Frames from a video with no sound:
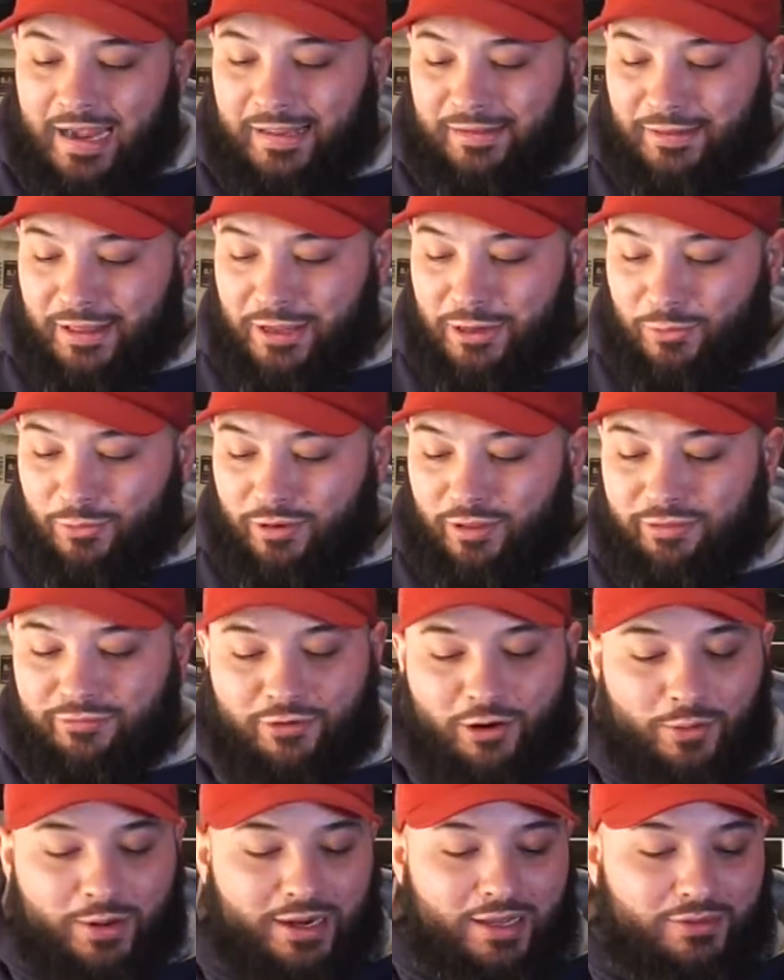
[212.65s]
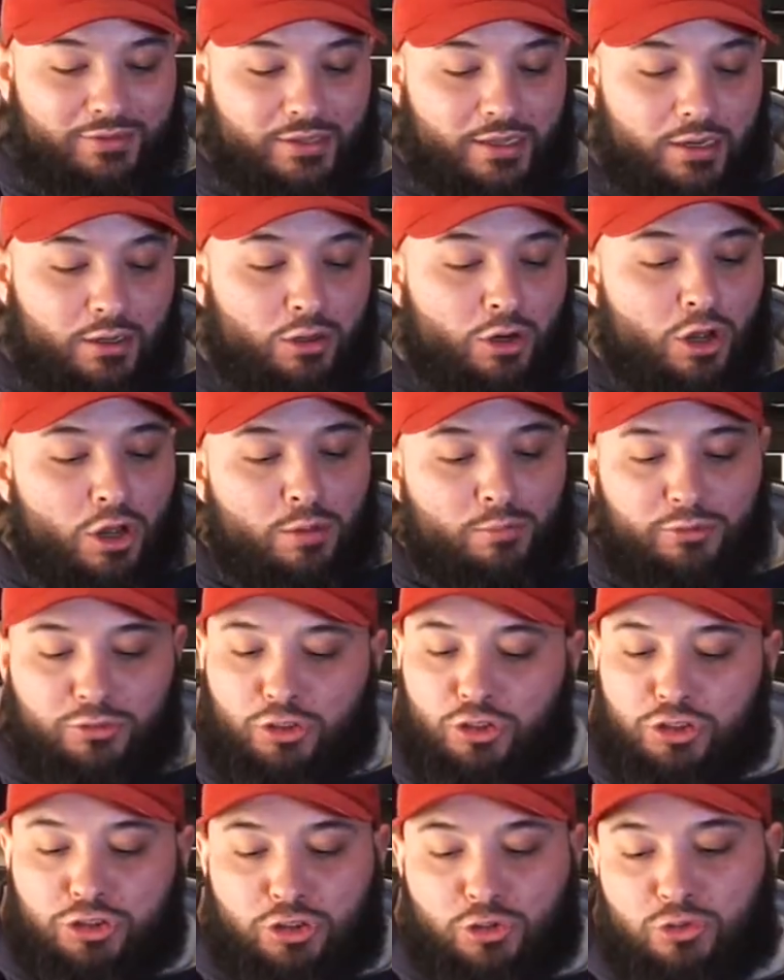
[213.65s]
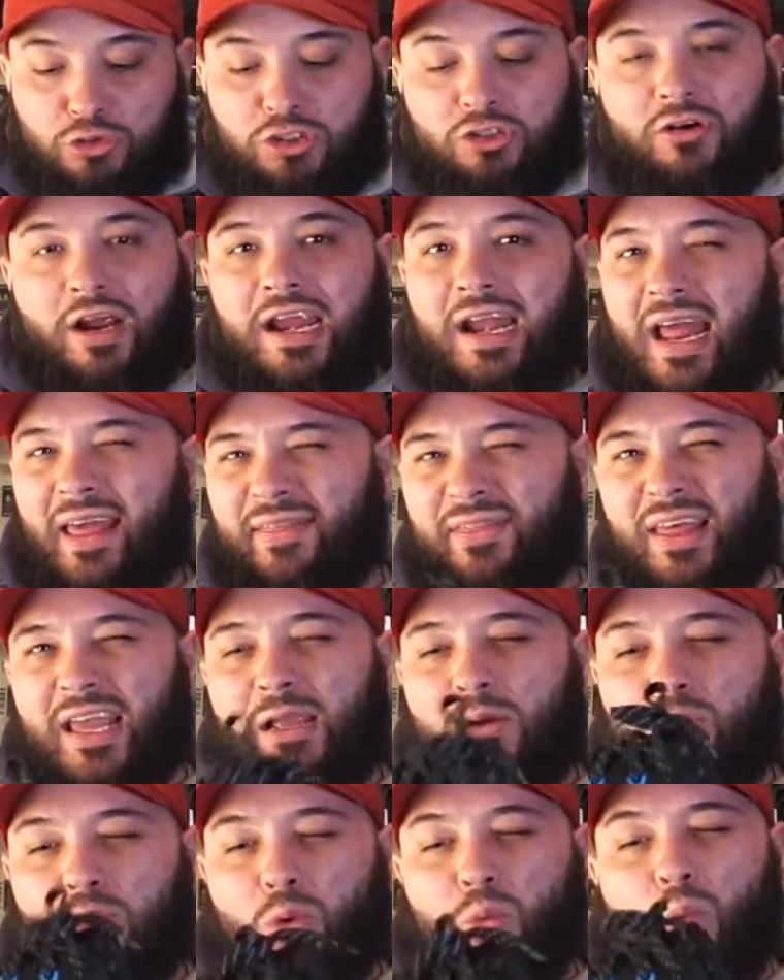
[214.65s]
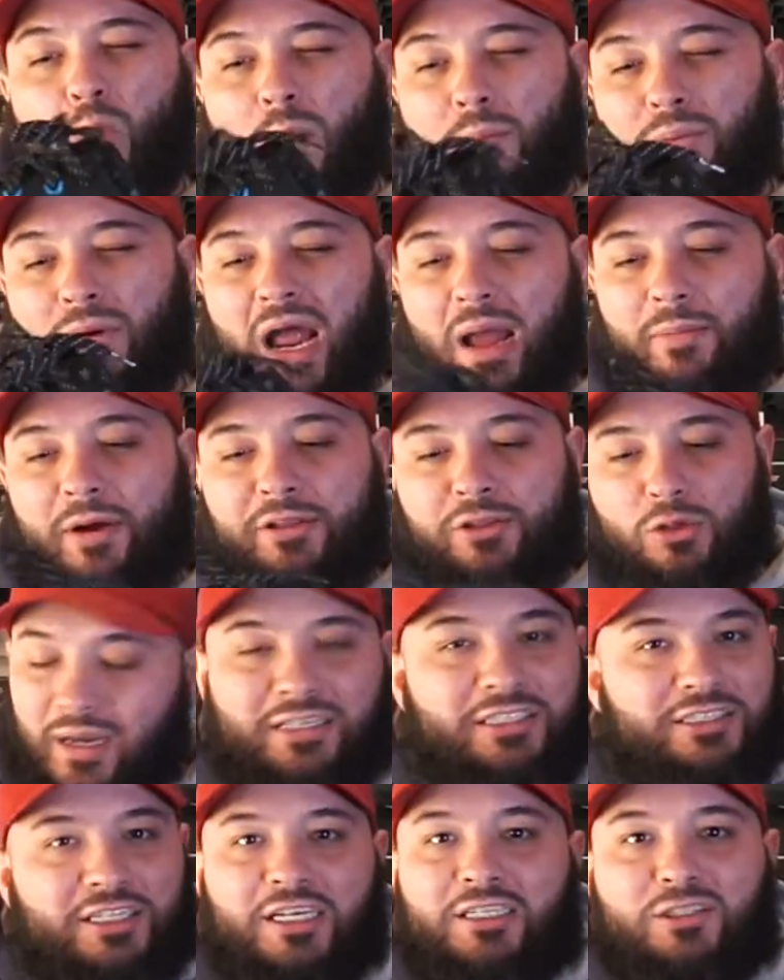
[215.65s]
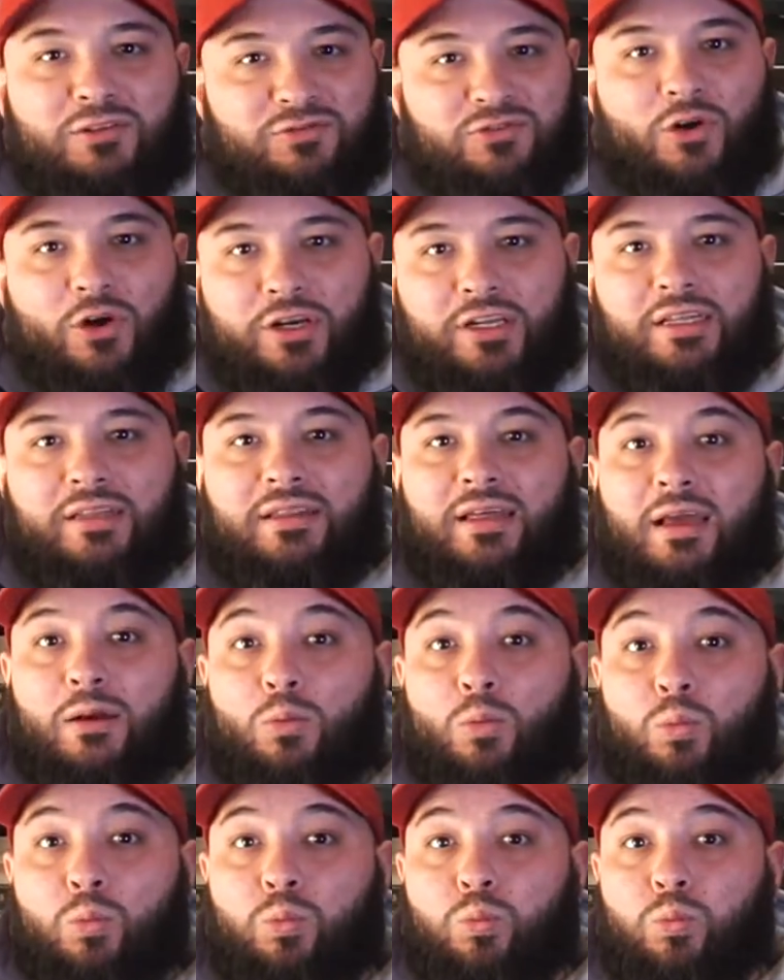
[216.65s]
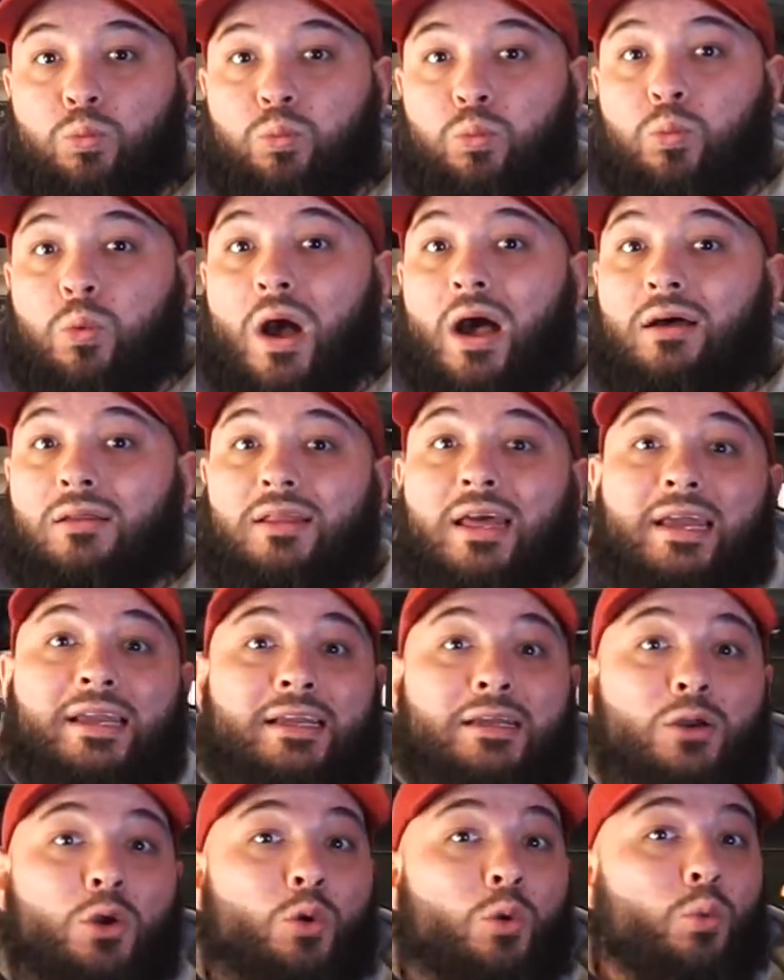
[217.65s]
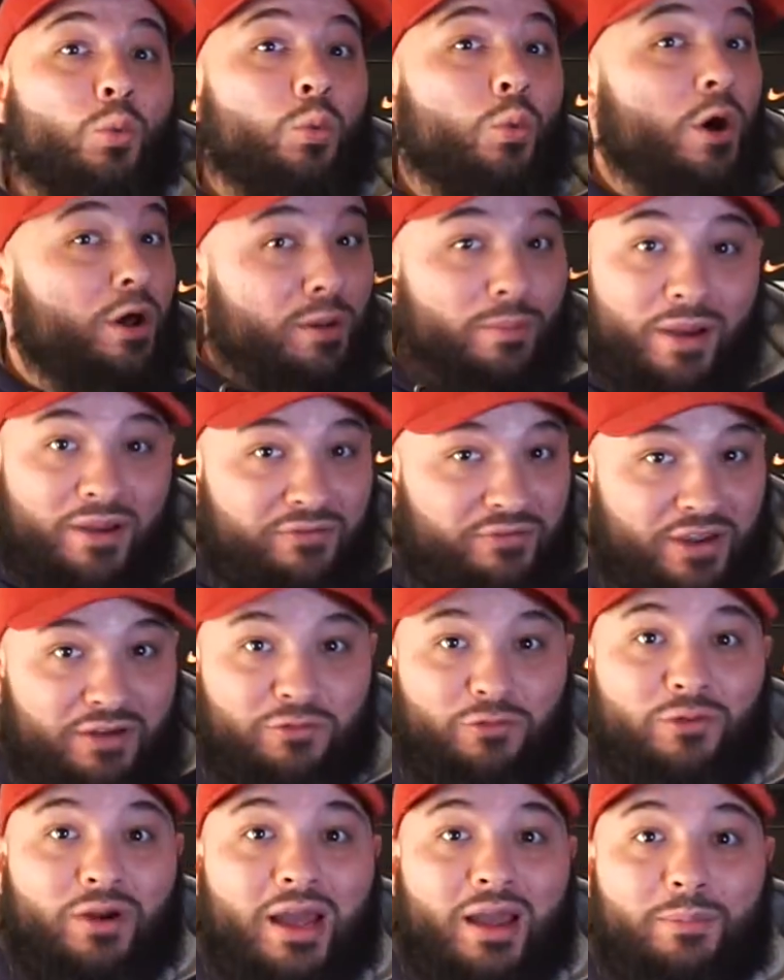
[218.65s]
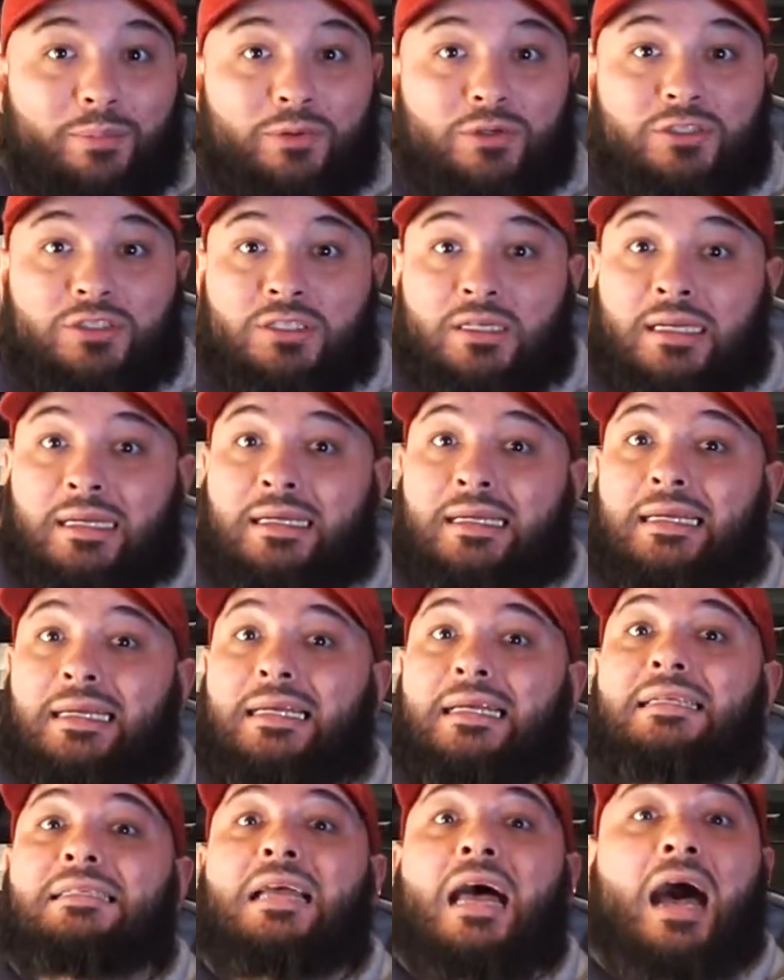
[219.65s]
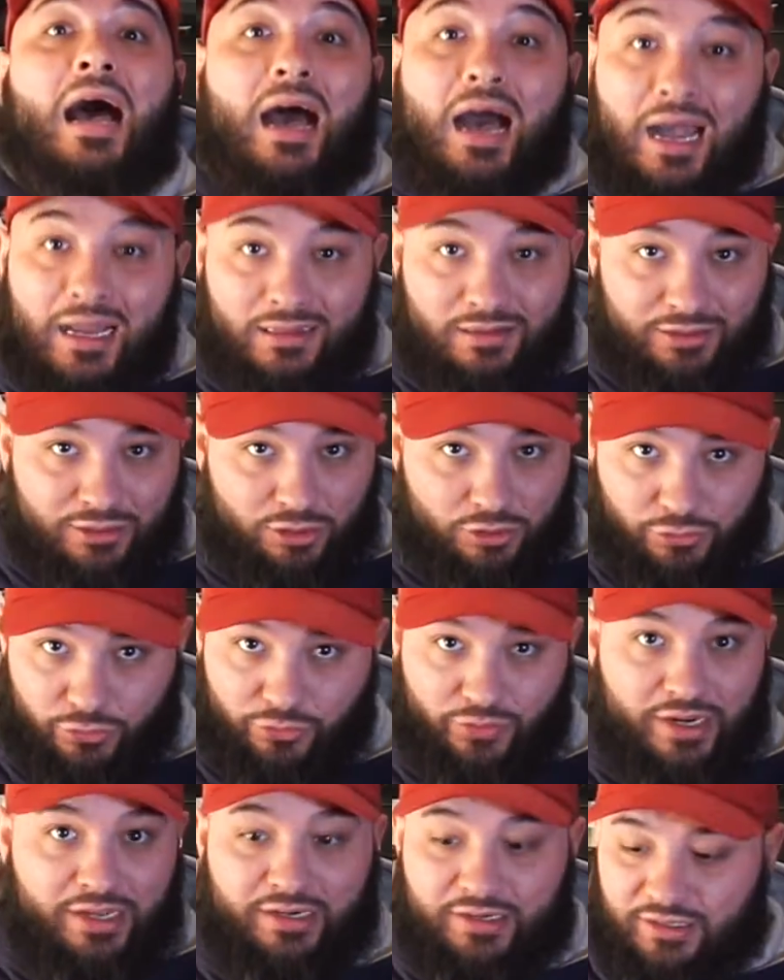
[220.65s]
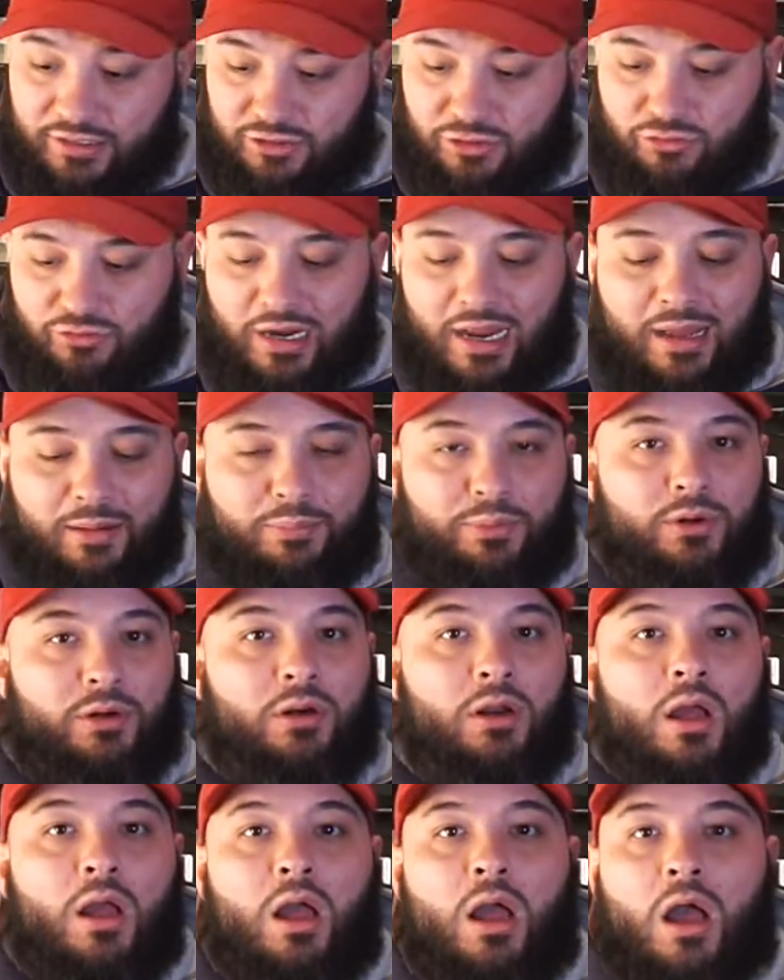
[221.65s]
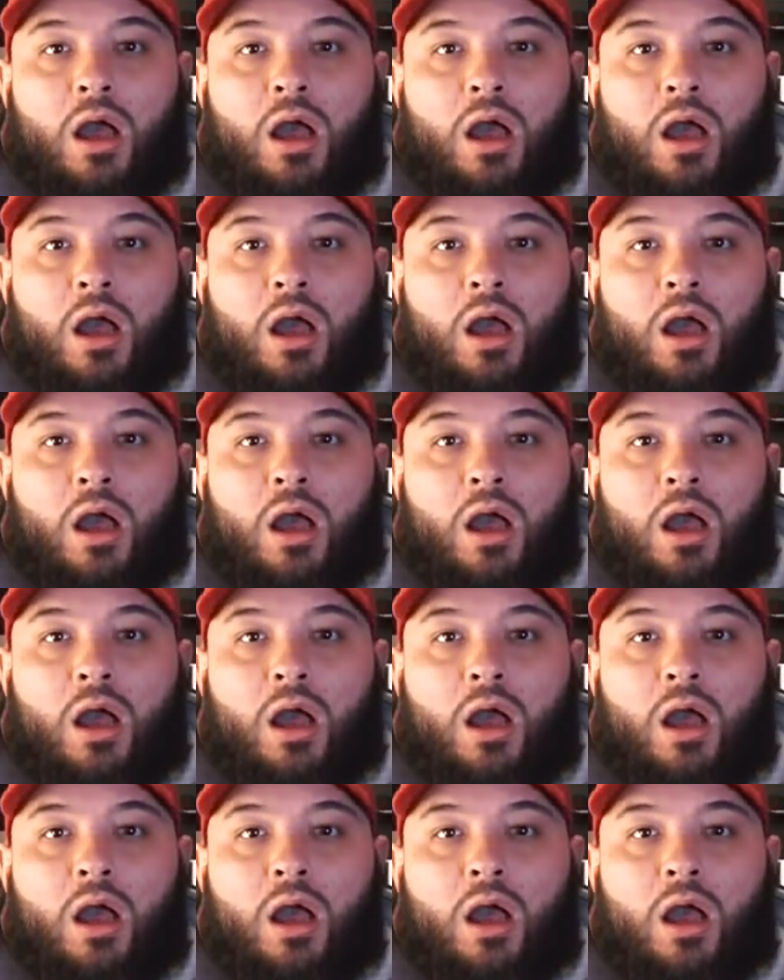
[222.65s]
Any day you want to throw out there. But the shoe's great. I think the one problem I do, I just think it's funny that Wale, one of my favorite rappers, is highly underrated as a rapper.